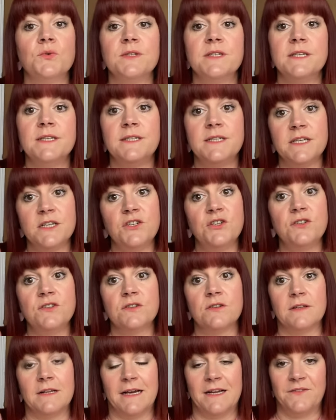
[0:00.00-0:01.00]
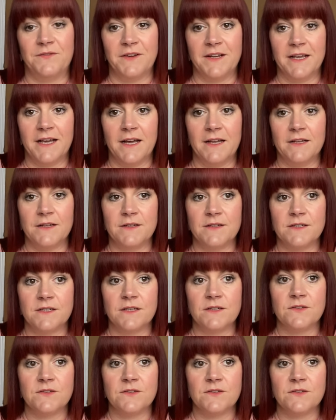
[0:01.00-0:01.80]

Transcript: it's a digital advent calendar.